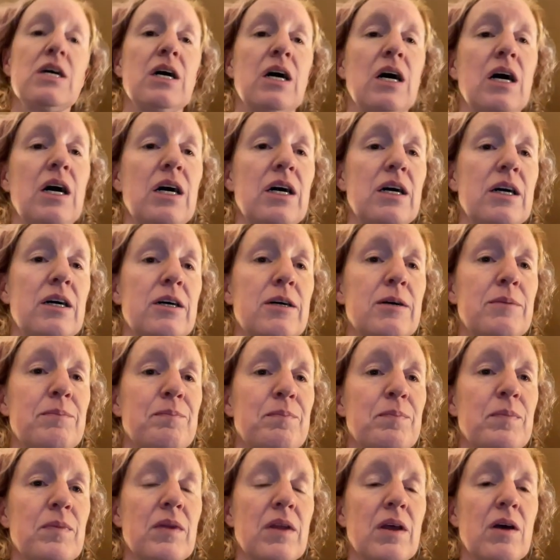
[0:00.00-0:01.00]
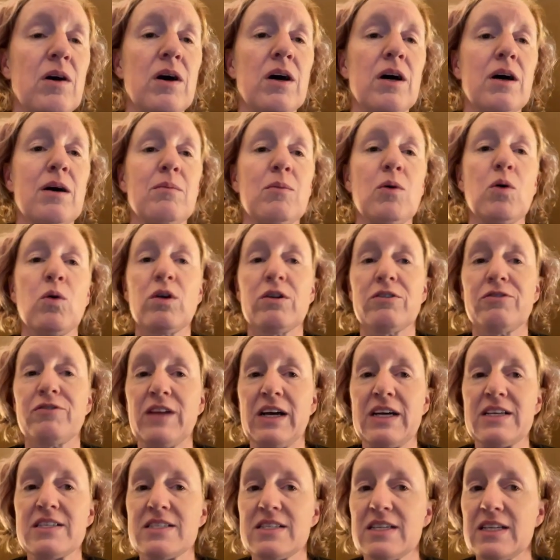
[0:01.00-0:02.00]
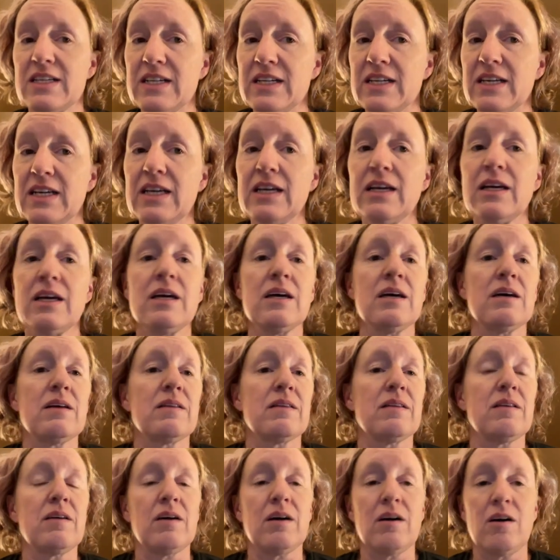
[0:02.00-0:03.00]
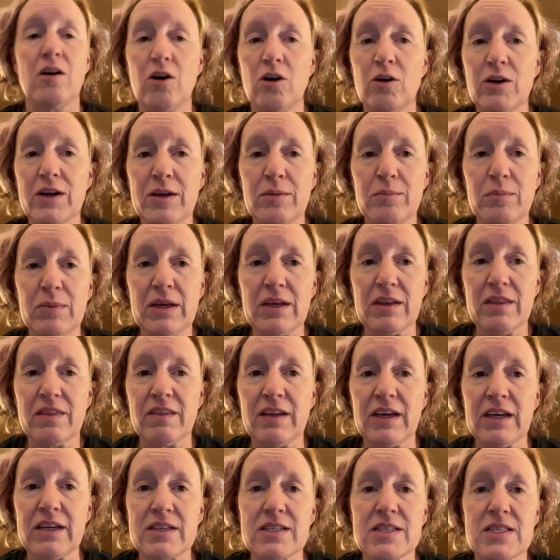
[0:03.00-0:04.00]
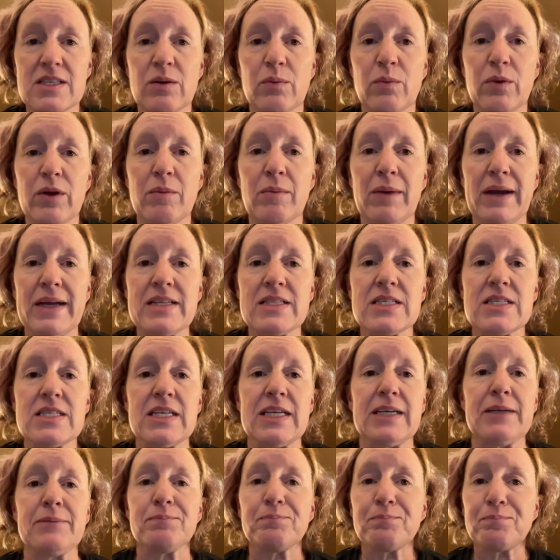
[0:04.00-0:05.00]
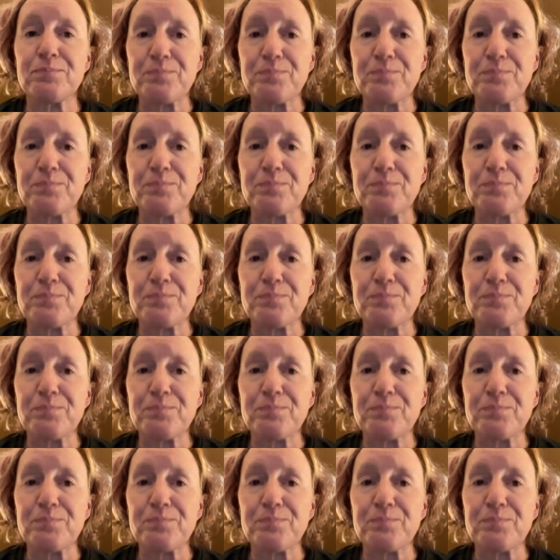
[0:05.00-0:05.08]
or flaccidity, all can be things that we might see.